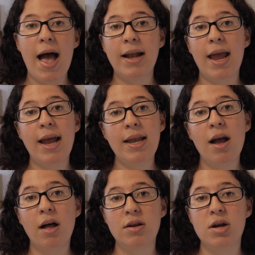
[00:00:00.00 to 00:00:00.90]
and any
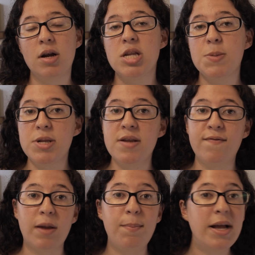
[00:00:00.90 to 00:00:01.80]
other
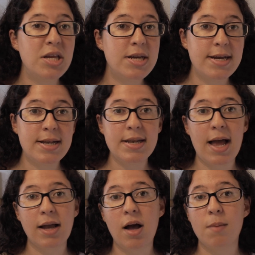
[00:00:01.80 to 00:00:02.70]
specific pension
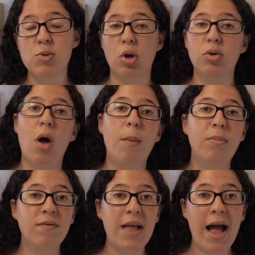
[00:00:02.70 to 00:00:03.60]
that comes on top
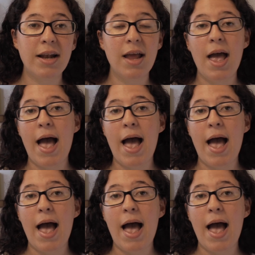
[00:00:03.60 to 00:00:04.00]
of that